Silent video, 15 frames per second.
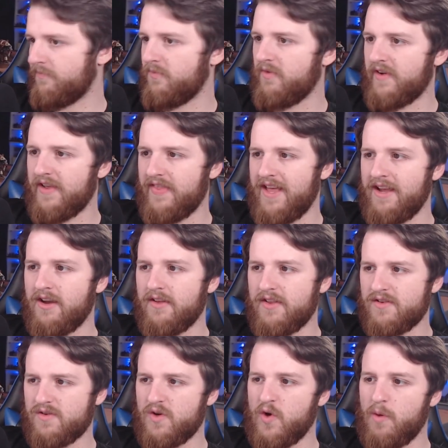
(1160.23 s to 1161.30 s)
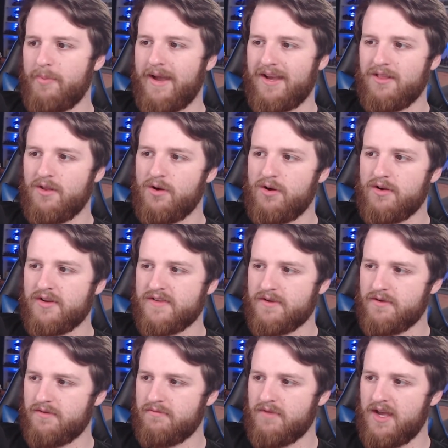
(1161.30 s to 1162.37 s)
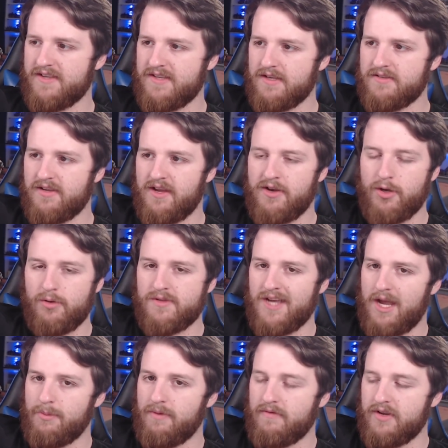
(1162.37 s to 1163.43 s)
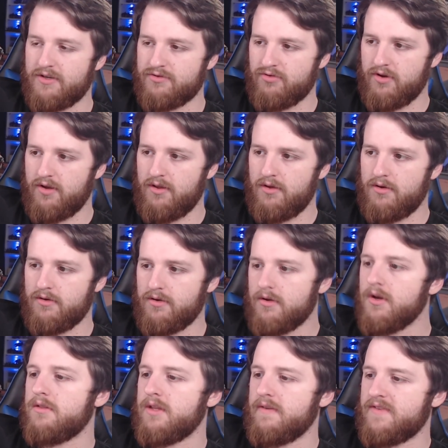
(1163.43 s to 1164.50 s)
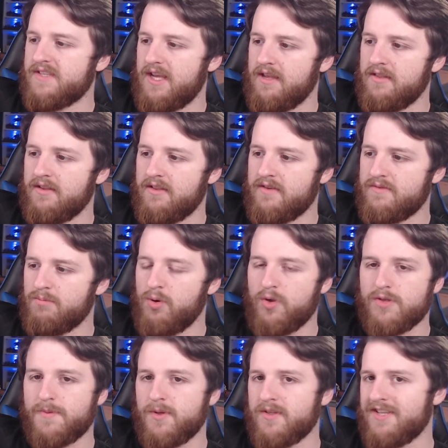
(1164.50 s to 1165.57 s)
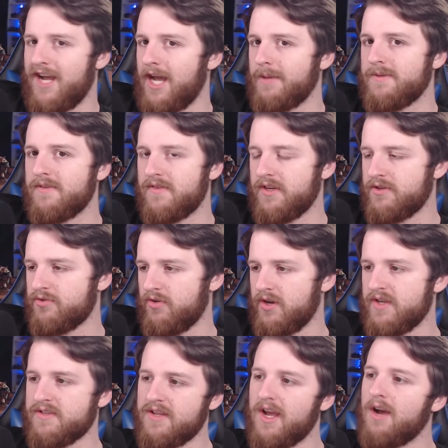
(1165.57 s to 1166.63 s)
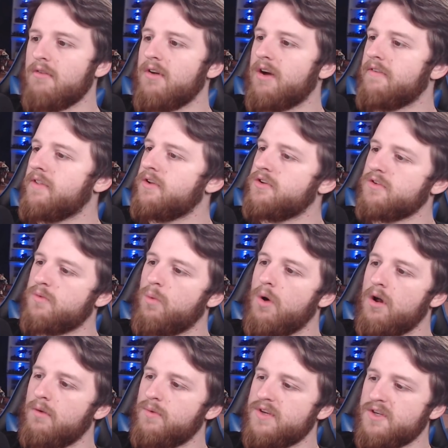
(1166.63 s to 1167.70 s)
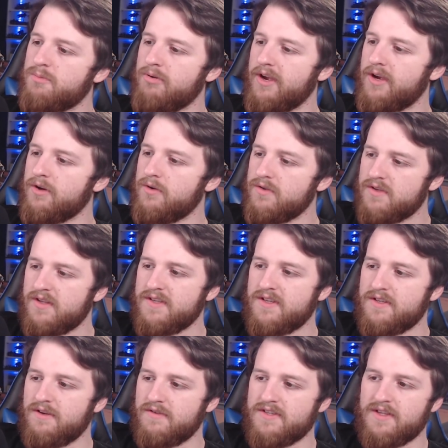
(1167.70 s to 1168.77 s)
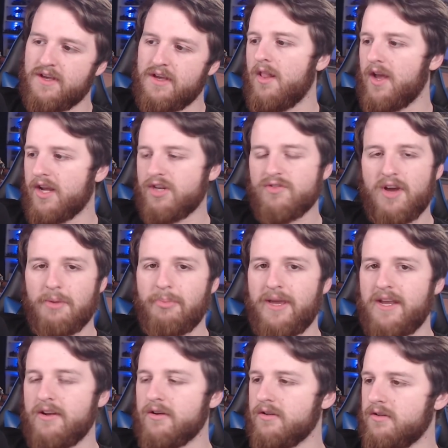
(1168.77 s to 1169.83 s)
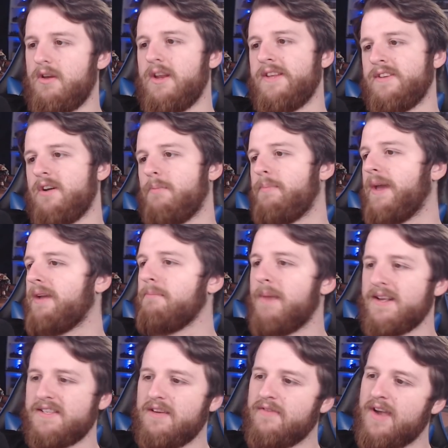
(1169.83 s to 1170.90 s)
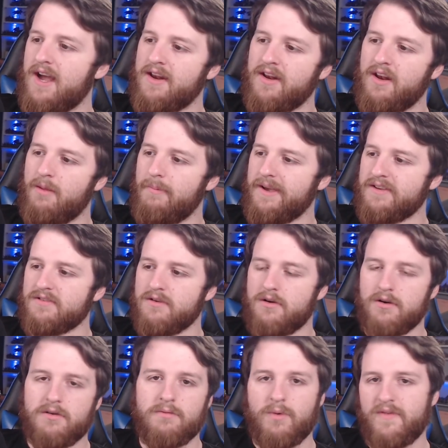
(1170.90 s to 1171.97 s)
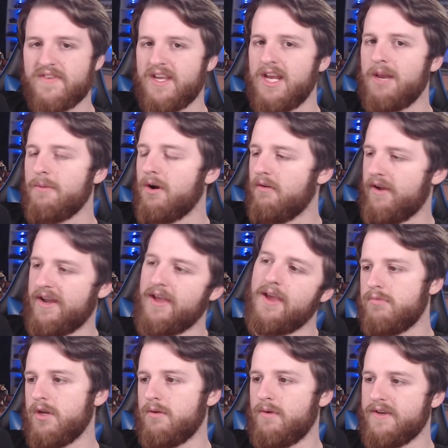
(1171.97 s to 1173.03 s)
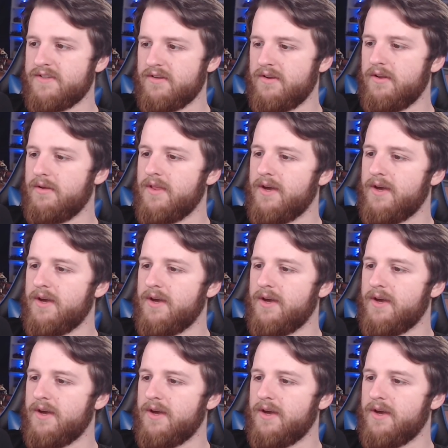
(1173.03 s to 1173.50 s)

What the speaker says: We've then got the Scorpec Lord. So essentially a new type of Destroyer Lord. They've saying that there's multiple types of destroyers now rather than just one, which is pretty cool. So this is obviously like tripedal. And he's got a big massive cannon and a big sword. We've seen him already. Don't know what he's going to do though.